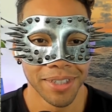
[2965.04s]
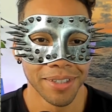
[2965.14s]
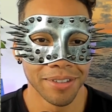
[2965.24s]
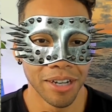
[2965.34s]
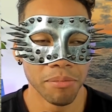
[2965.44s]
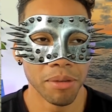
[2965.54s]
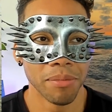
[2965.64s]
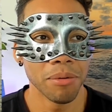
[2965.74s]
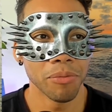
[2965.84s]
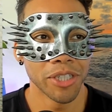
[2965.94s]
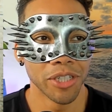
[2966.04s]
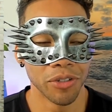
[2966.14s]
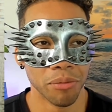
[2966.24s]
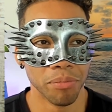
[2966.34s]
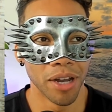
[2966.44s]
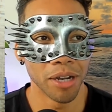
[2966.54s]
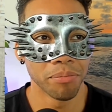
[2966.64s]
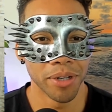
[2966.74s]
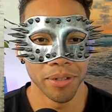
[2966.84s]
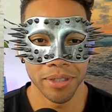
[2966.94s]
So I mean, maybe we should do a
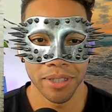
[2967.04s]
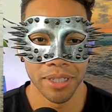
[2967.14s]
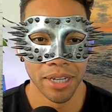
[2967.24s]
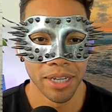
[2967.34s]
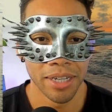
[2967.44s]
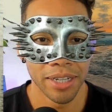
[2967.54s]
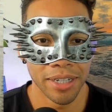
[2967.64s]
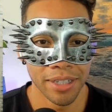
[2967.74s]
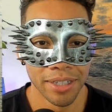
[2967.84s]
blog post. Huh?